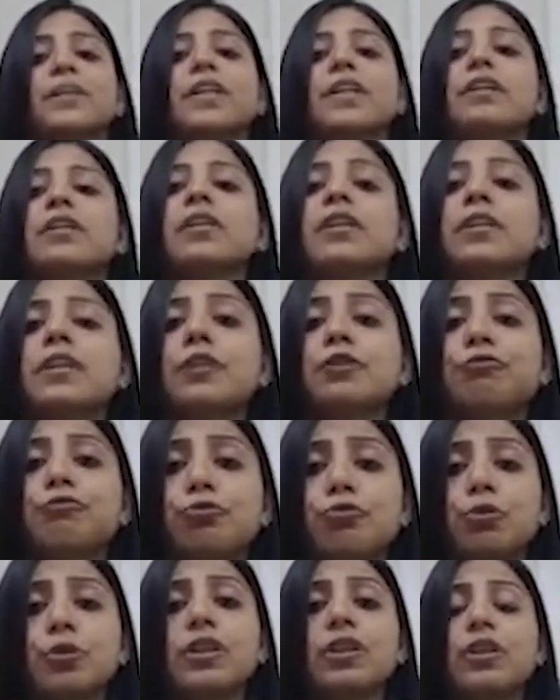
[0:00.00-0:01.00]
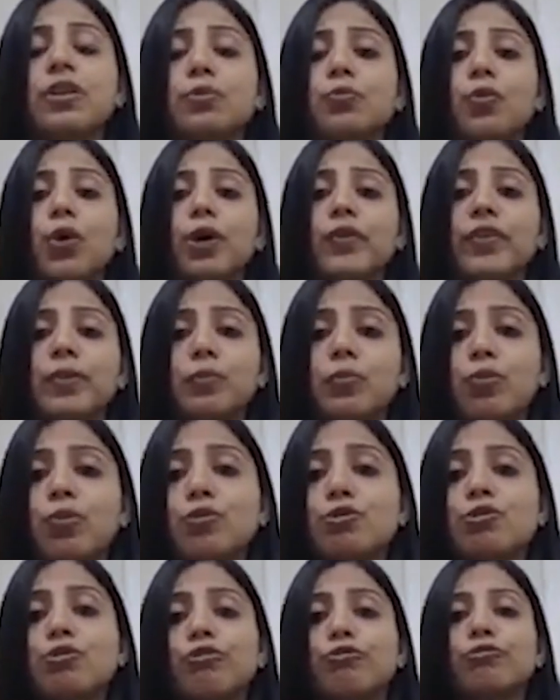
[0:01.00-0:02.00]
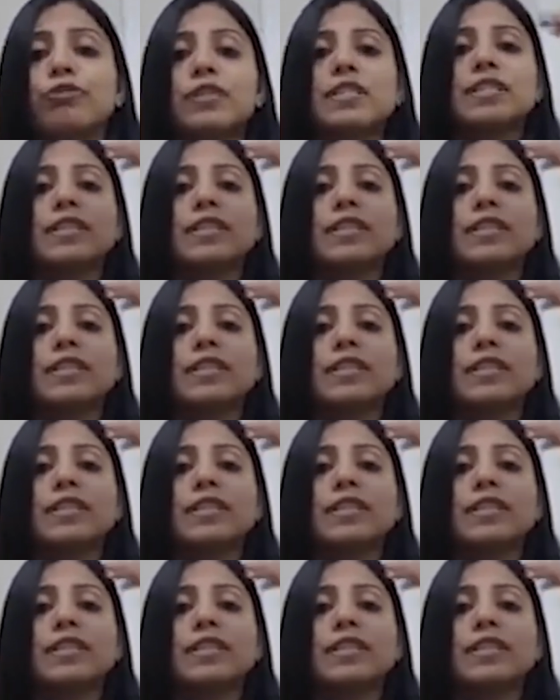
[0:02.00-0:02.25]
the food what we most of us